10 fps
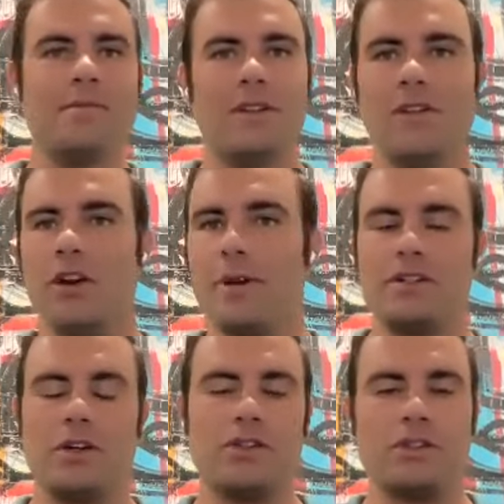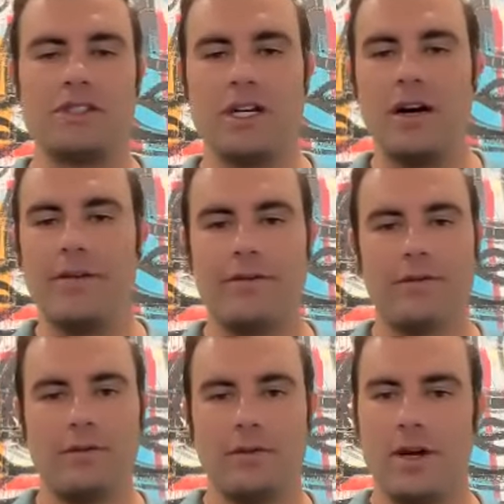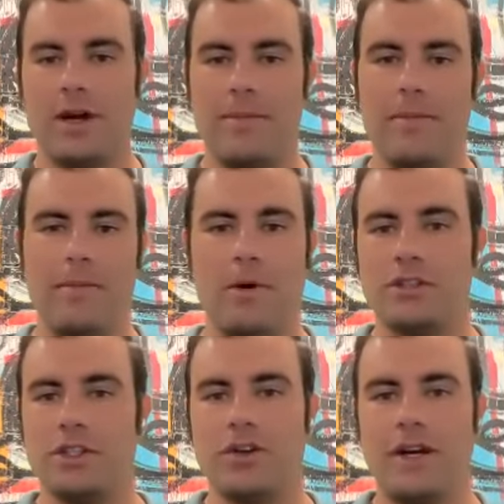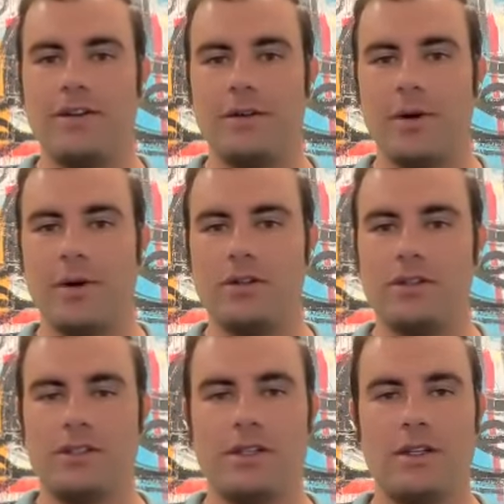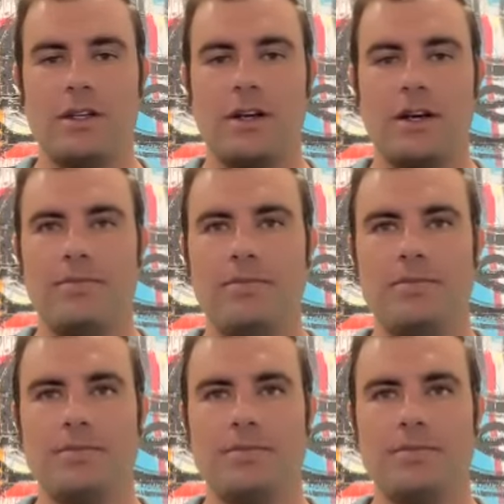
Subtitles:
little bit of social stuff, mostly trying to post. We're